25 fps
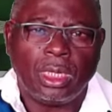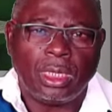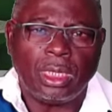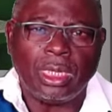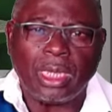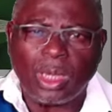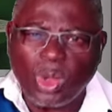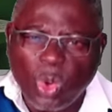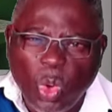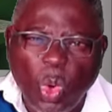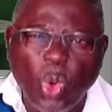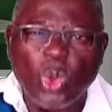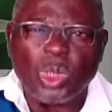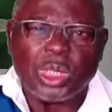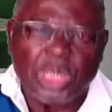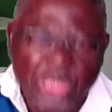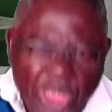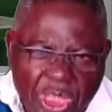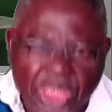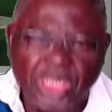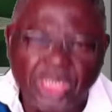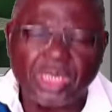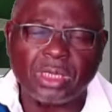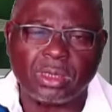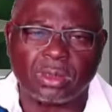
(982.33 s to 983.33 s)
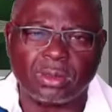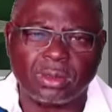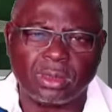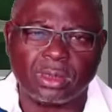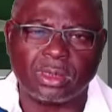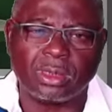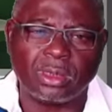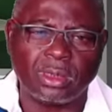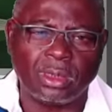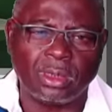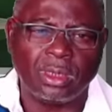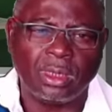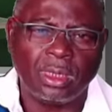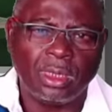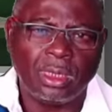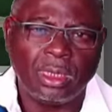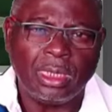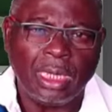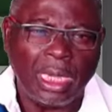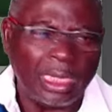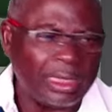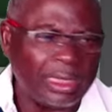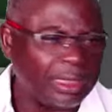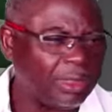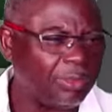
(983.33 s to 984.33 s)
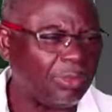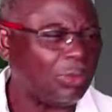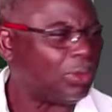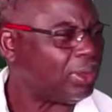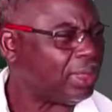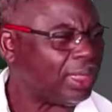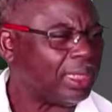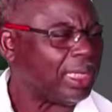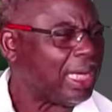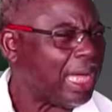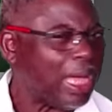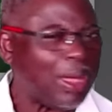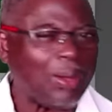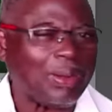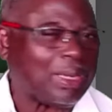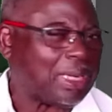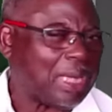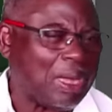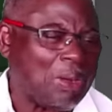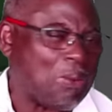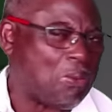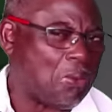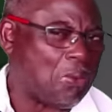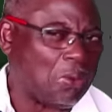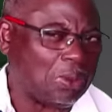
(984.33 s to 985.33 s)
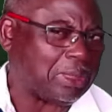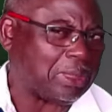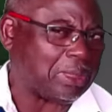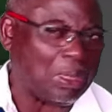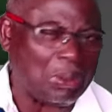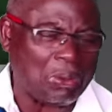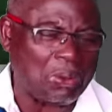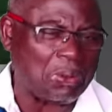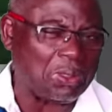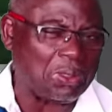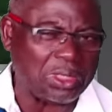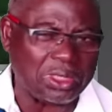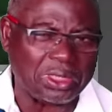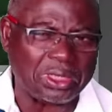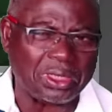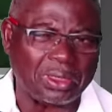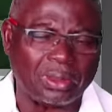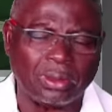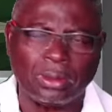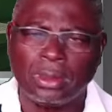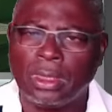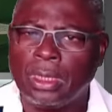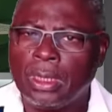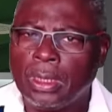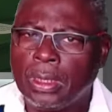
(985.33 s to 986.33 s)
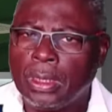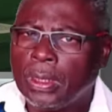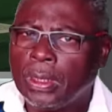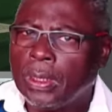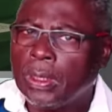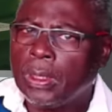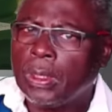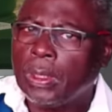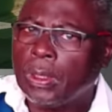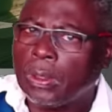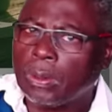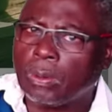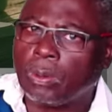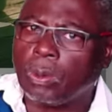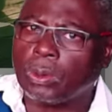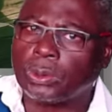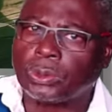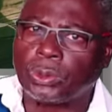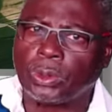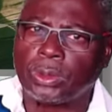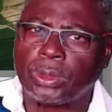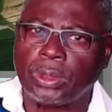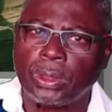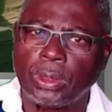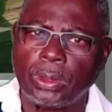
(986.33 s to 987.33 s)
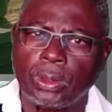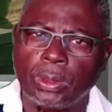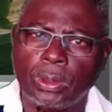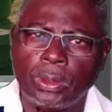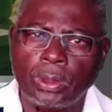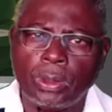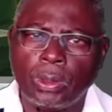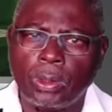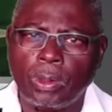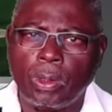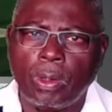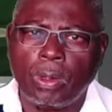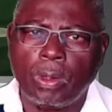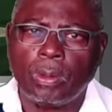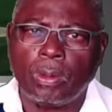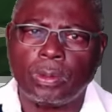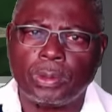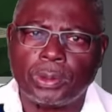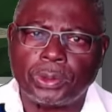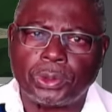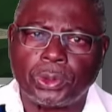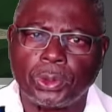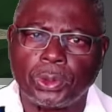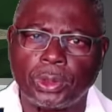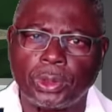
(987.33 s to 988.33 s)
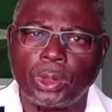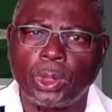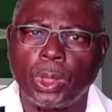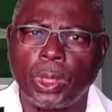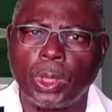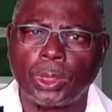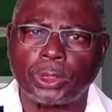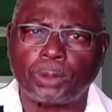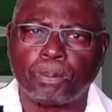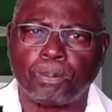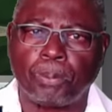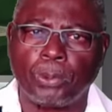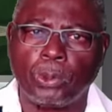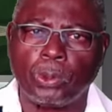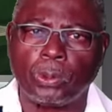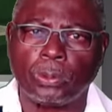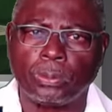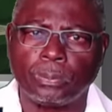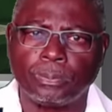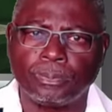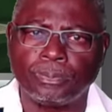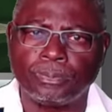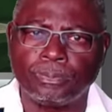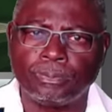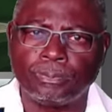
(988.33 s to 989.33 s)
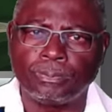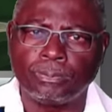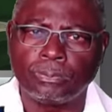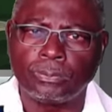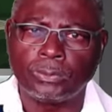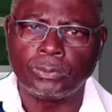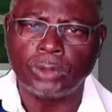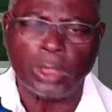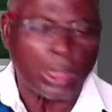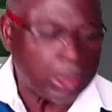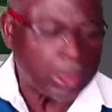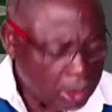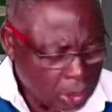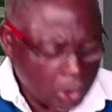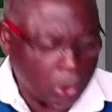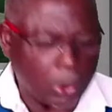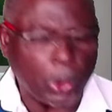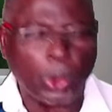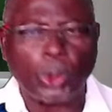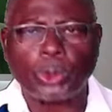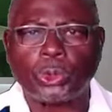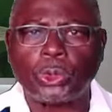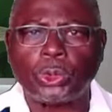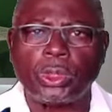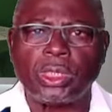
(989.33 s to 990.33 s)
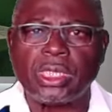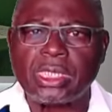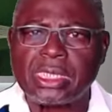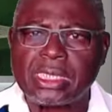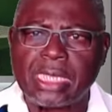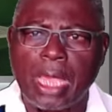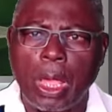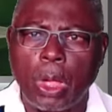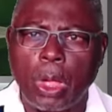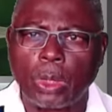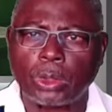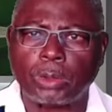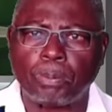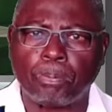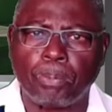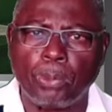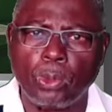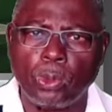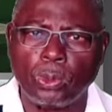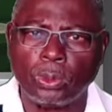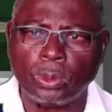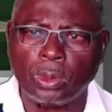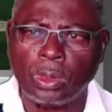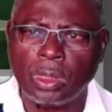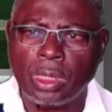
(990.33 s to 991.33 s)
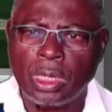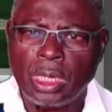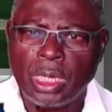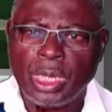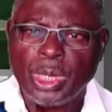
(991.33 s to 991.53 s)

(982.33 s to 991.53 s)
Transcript: It congealed. And if you think, how can water congeal? Go to the North Pole. Go to the South Pole.